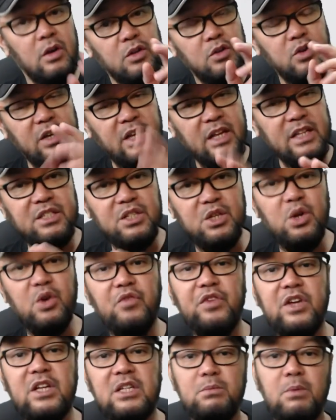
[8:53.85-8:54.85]
You can see your
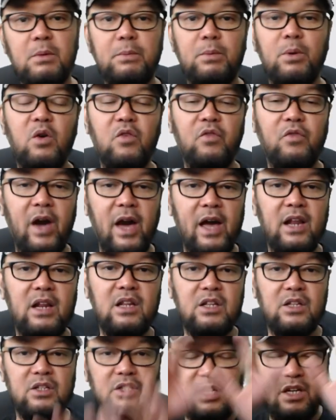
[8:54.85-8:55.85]
Facebook
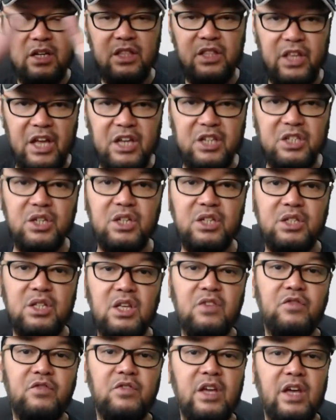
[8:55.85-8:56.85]
profile in the H D
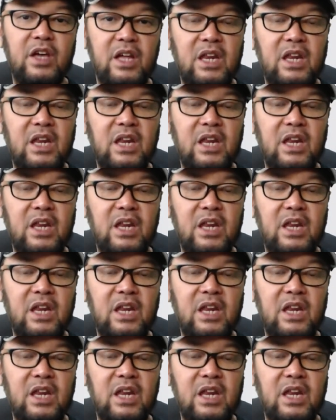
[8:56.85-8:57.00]
T V.